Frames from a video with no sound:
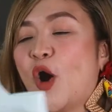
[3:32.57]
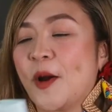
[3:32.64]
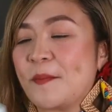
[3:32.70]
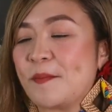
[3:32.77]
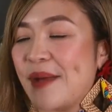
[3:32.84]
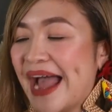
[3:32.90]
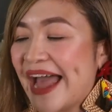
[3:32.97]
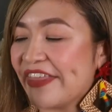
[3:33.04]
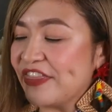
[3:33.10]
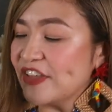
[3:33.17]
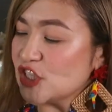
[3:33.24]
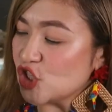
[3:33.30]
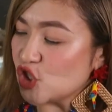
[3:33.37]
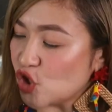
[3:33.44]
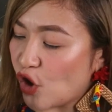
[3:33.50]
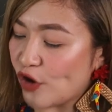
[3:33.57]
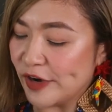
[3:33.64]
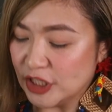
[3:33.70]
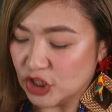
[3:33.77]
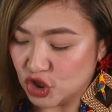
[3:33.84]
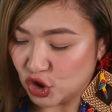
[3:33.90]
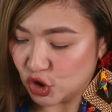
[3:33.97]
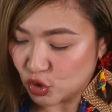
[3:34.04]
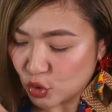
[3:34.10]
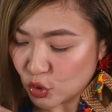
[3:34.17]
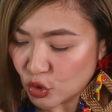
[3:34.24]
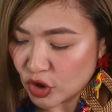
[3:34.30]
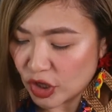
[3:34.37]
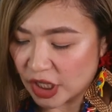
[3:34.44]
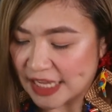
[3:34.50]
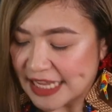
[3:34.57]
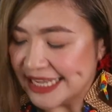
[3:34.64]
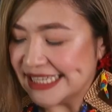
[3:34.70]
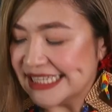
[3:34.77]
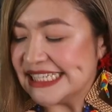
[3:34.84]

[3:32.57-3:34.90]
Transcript: or bath storage tool